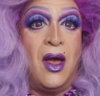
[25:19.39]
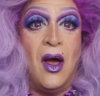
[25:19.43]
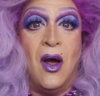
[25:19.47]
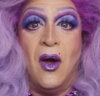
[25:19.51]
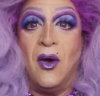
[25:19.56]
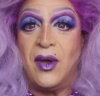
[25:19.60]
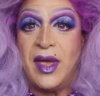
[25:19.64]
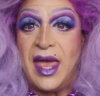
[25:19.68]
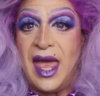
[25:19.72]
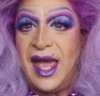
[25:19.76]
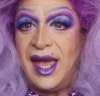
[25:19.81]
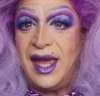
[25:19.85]

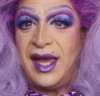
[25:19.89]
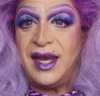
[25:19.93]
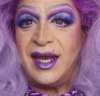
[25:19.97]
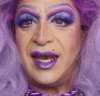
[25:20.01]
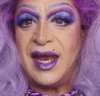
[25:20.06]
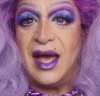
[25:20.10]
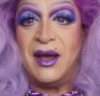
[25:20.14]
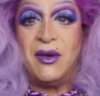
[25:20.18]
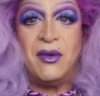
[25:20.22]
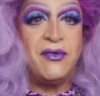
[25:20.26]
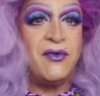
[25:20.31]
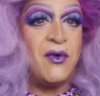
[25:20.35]
Okay,
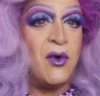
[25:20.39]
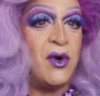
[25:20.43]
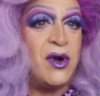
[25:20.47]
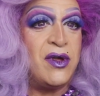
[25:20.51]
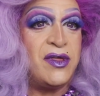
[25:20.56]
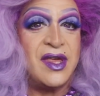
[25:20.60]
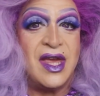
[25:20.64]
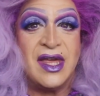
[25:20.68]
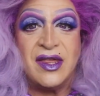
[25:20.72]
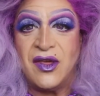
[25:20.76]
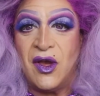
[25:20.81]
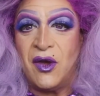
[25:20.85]
now of
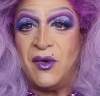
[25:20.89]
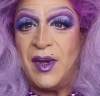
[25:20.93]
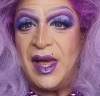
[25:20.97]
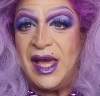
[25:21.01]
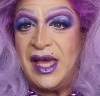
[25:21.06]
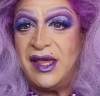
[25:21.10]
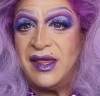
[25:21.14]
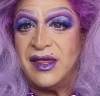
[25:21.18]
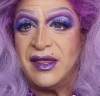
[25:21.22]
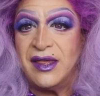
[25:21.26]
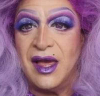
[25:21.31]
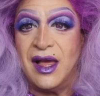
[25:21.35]
course, as
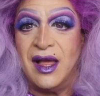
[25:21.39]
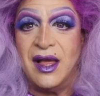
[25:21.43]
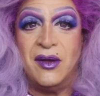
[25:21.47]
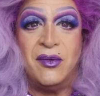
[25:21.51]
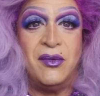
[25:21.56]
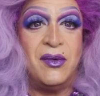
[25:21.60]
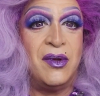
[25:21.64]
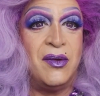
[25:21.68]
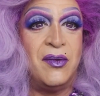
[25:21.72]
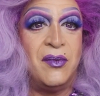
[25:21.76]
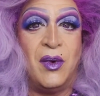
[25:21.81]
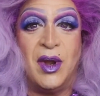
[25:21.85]
always, I
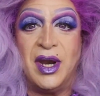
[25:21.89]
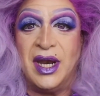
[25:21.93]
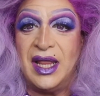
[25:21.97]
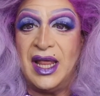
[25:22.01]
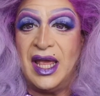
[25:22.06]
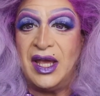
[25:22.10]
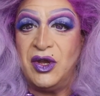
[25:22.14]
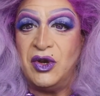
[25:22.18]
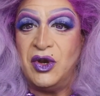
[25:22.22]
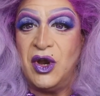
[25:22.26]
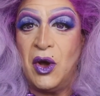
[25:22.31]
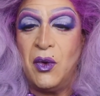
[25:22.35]
want to
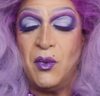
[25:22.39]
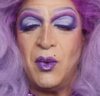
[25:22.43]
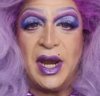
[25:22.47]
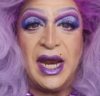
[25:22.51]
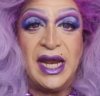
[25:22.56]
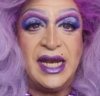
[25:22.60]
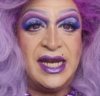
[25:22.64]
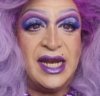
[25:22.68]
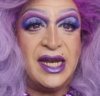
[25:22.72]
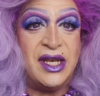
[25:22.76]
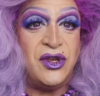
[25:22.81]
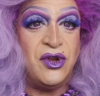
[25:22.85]
let you know what
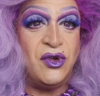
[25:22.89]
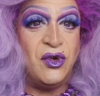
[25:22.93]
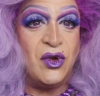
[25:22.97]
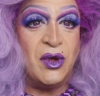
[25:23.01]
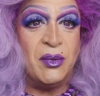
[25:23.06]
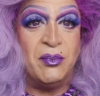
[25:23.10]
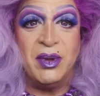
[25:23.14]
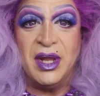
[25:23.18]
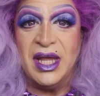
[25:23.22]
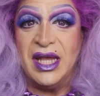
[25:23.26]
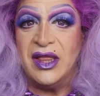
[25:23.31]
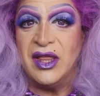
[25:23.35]
I did to
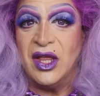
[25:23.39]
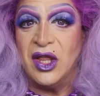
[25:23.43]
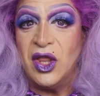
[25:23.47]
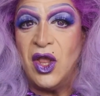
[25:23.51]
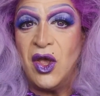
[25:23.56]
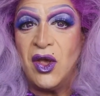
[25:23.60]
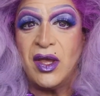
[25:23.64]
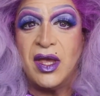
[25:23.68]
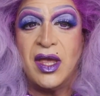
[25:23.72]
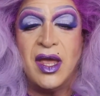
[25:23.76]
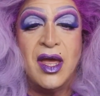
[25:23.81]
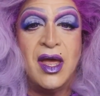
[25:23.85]
complete the
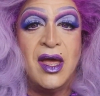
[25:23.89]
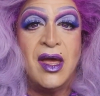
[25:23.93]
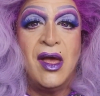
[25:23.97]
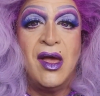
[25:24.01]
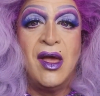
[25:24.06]
look.